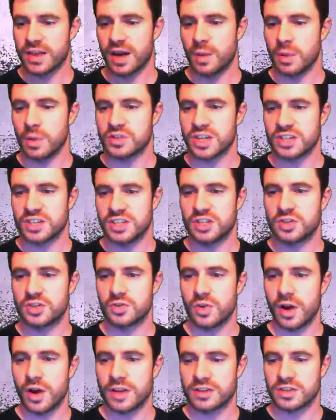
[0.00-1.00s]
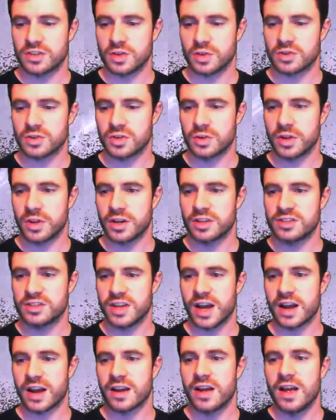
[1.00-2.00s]
I wasn't actually trying to dodge through that
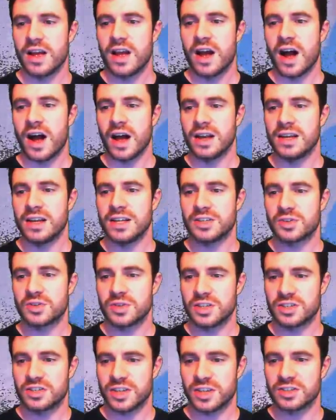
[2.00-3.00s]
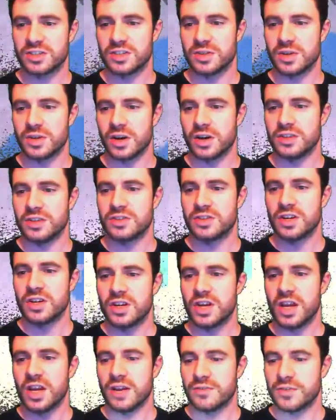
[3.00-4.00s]
attack. I literally said to you guys,
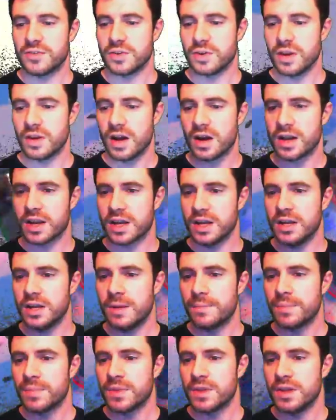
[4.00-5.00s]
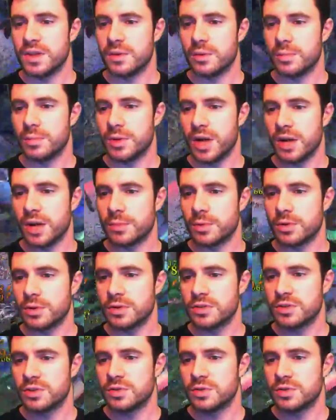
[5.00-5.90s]
if you're lucky, you will be able to